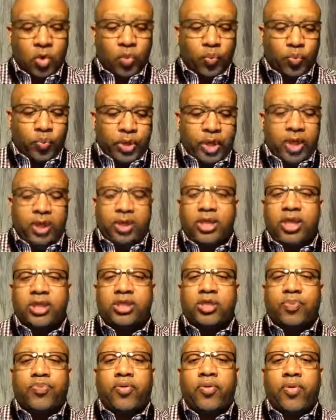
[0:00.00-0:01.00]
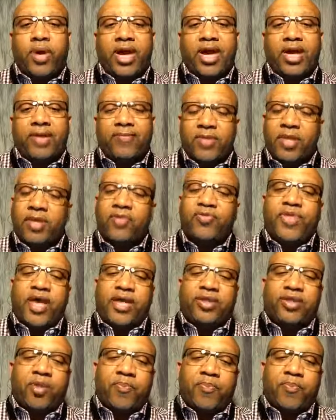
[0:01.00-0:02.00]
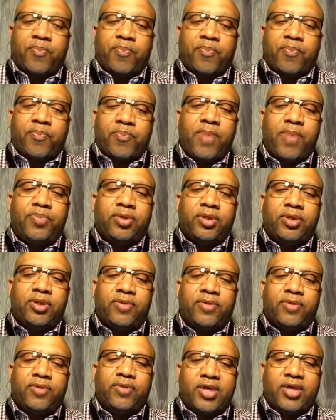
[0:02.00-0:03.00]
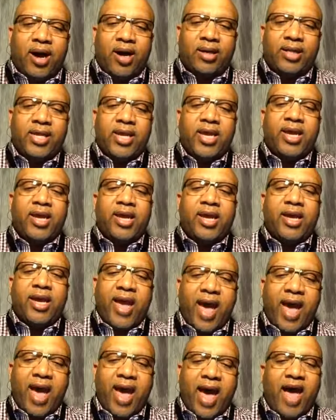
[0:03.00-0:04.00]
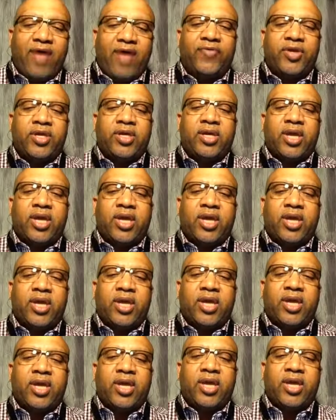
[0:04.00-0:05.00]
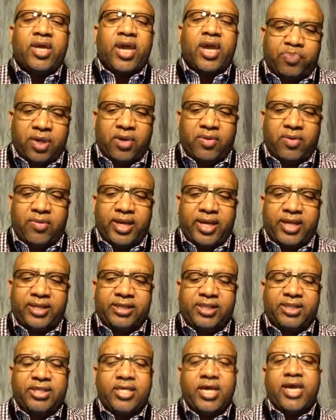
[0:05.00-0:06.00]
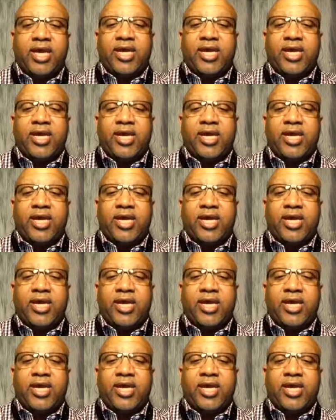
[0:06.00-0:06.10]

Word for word: We need to pray that the people of God have an experience